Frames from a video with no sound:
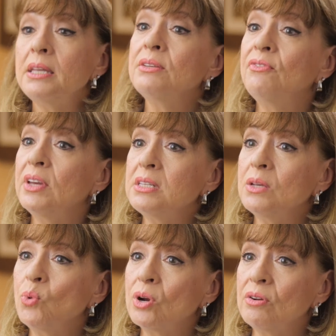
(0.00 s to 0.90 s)
It's a
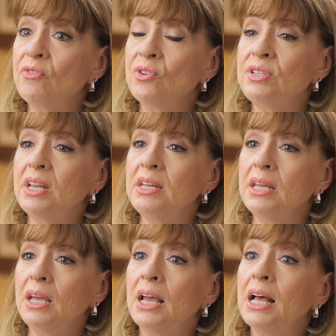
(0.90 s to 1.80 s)
fancy word for
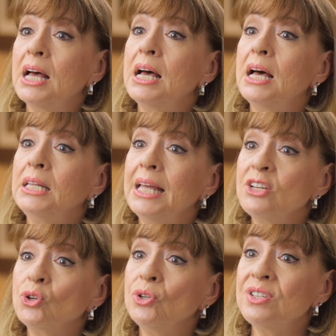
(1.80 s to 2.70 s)
sending
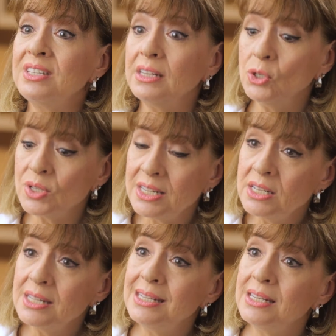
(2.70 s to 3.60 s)
electrical signals
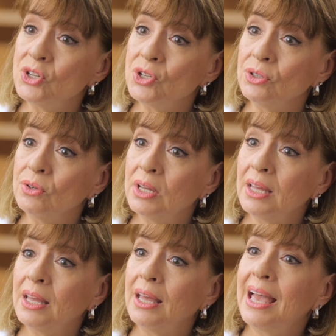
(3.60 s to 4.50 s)
into the tissue,
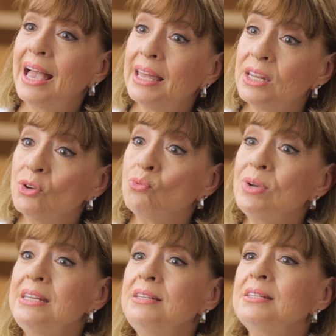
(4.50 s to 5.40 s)
and it
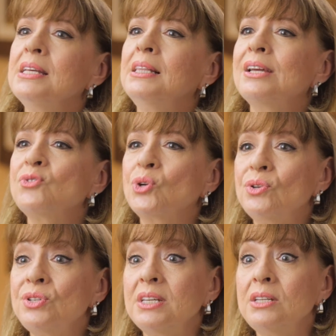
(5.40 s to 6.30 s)
reads the
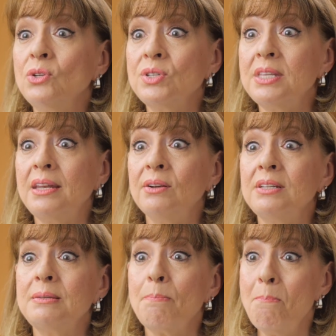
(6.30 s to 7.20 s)
electrical signals that
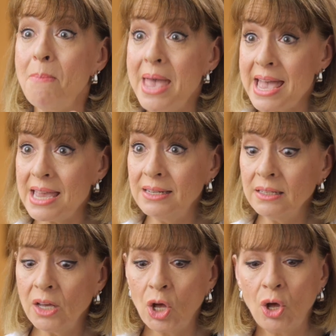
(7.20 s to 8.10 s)
is
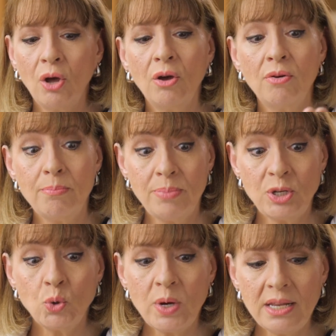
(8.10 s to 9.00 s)
made
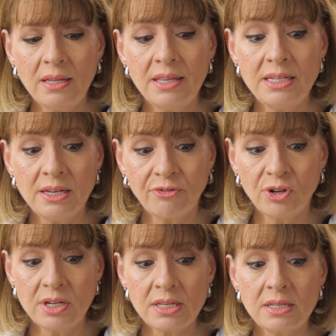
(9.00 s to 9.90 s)
between the
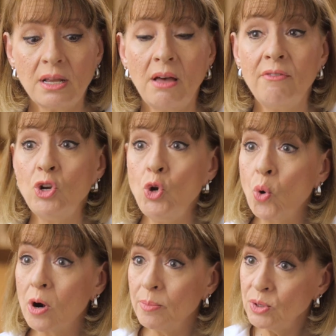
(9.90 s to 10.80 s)
difference of a
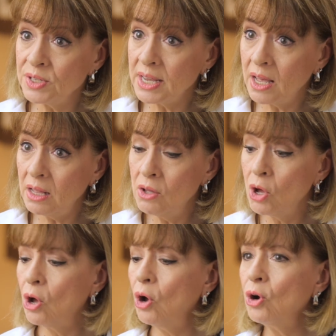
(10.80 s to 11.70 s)
normal cell
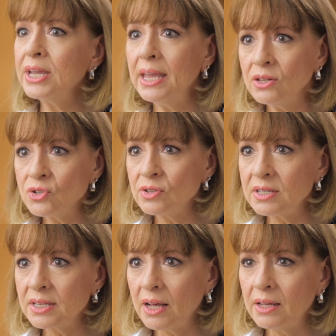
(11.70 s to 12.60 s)
or a
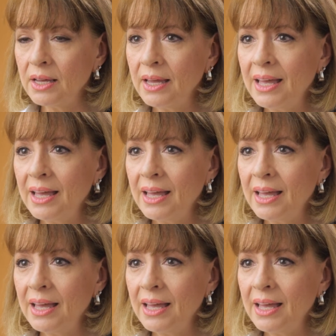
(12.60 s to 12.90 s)
cancerous cell.